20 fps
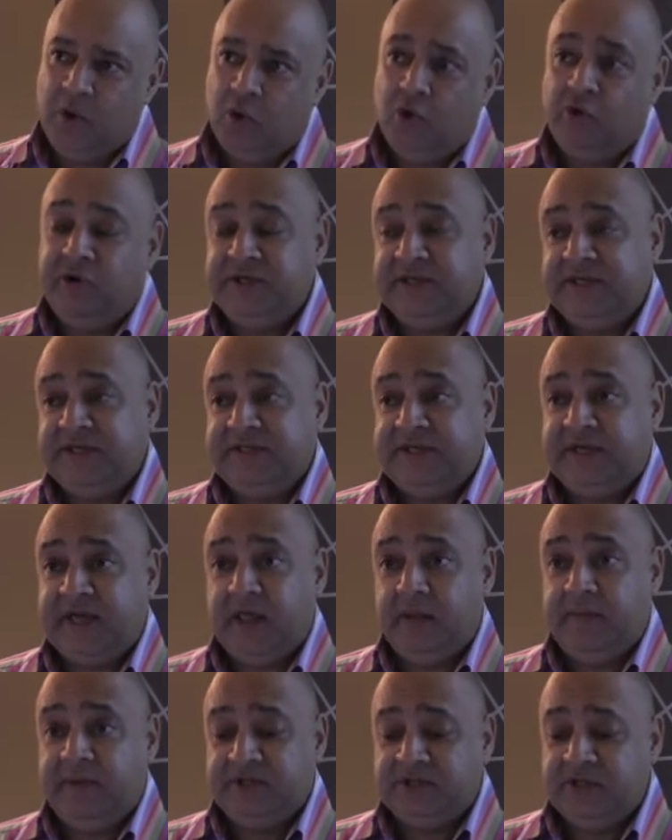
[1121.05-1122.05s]
or indeed to get
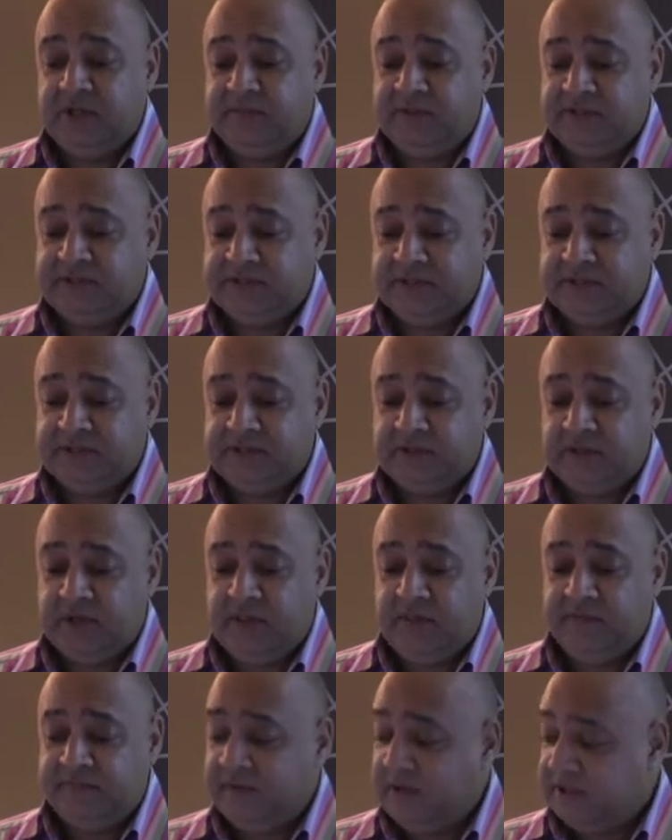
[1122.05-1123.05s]
them into the business
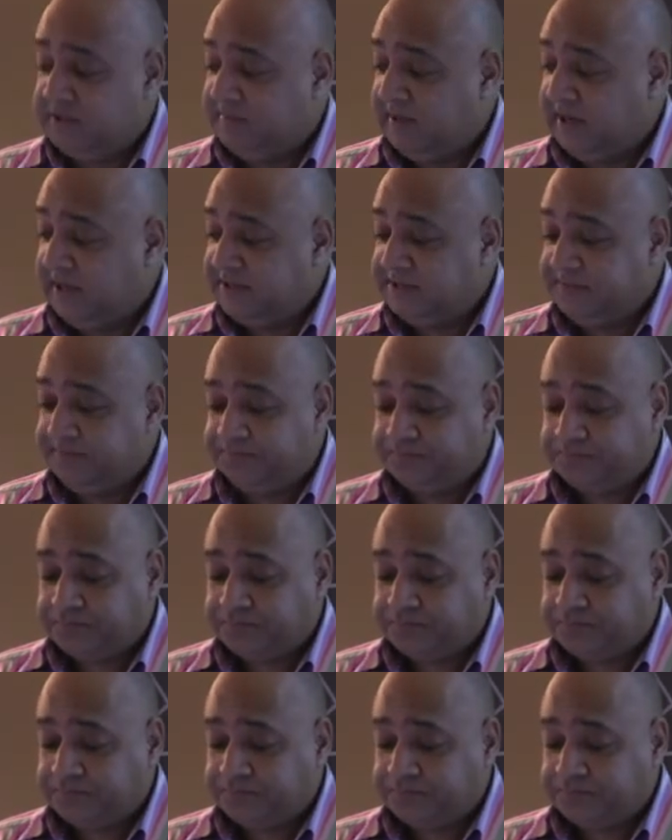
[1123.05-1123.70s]
in the first place.